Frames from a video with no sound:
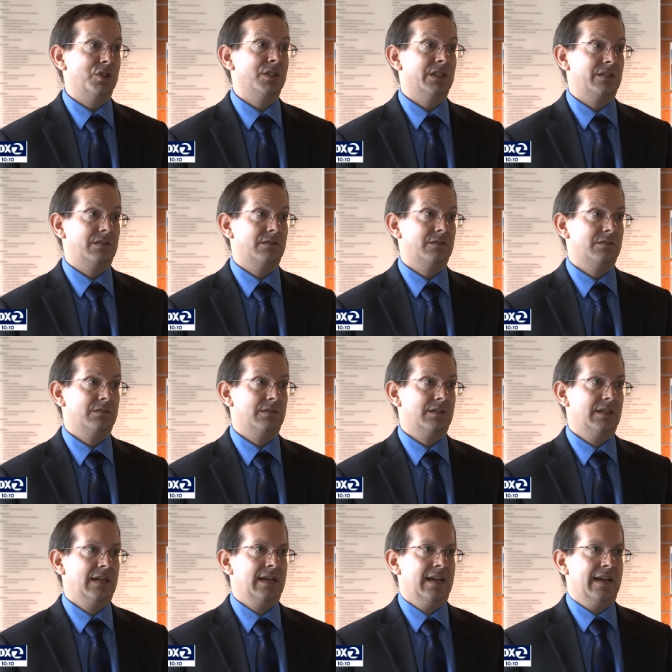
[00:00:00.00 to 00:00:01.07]
good
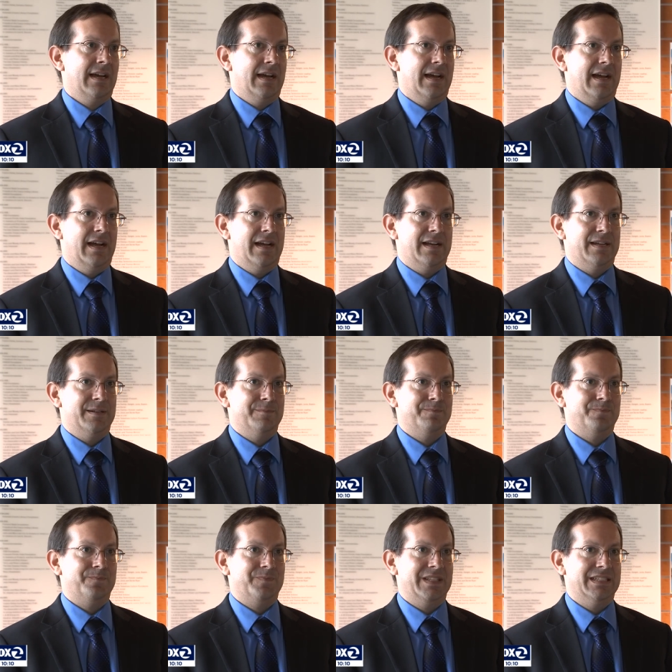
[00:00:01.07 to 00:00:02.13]

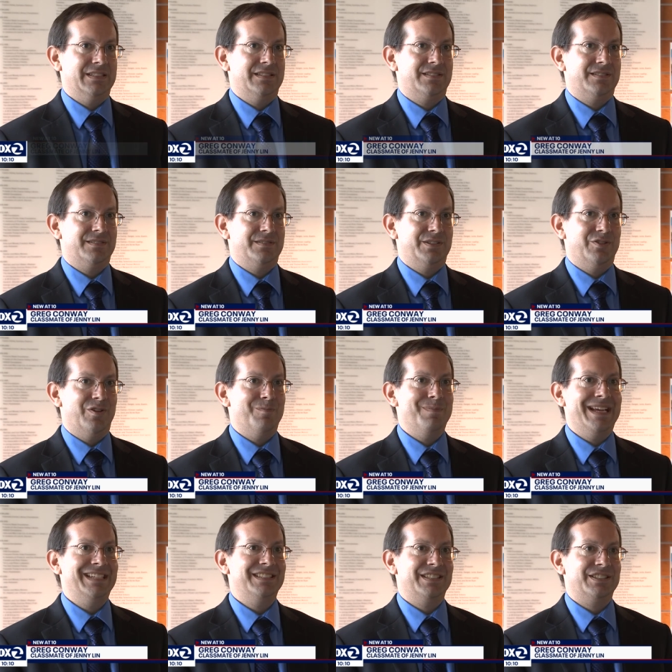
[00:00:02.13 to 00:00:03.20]
um, is you know
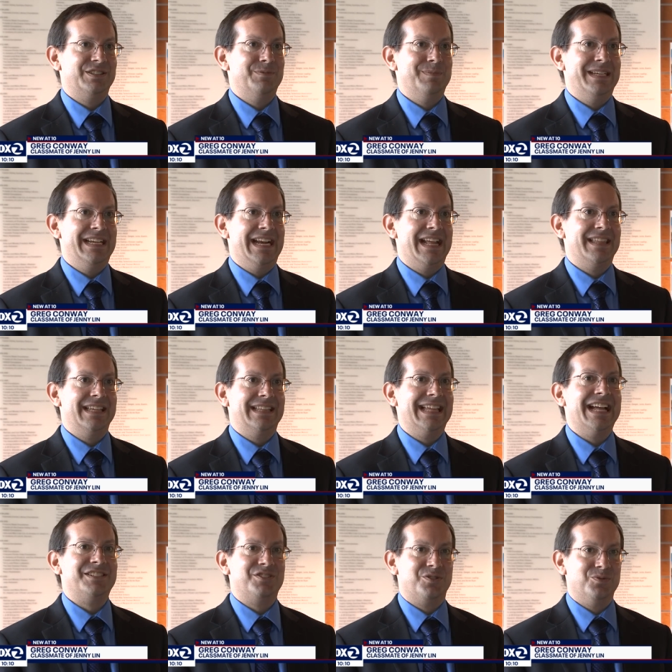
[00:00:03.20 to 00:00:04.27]
amazing to me, and I think
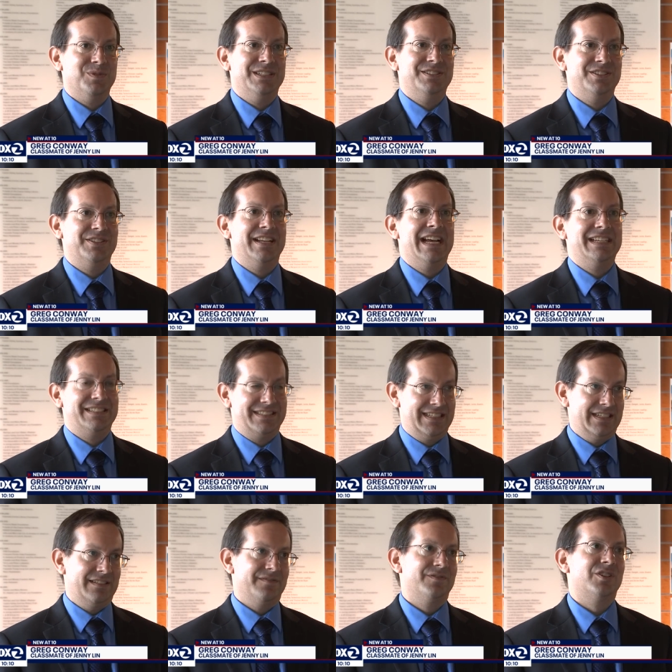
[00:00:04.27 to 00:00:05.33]
that's the reason that I
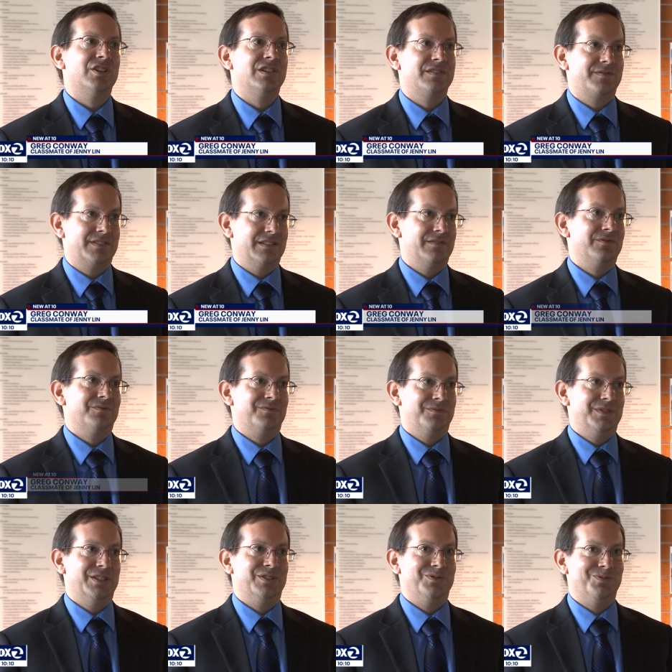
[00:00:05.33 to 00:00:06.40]
stay involved and
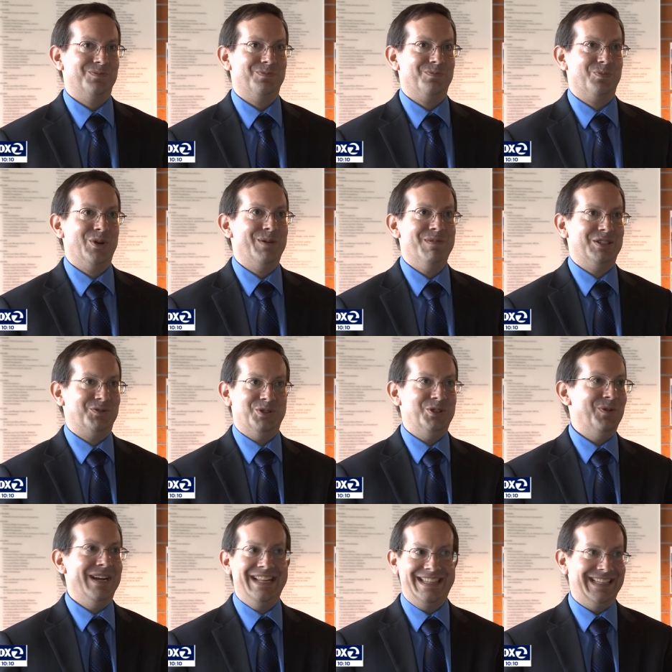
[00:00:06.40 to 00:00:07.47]
you know pretty much would
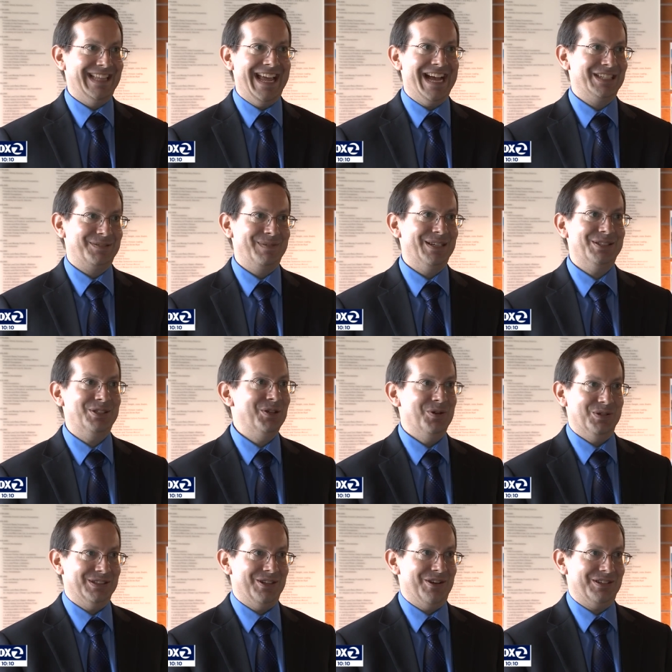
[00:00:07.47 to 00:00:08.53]
do anything they ask me to
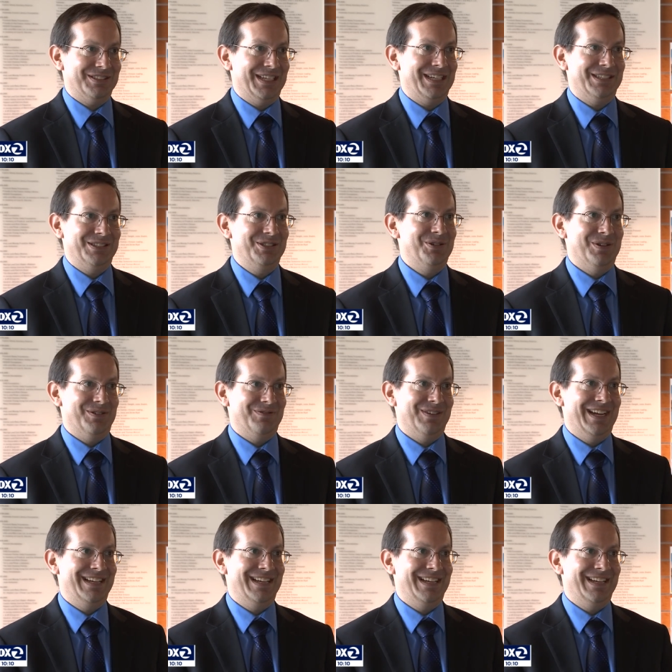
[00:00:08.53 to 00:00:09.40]
do as long as I can do it.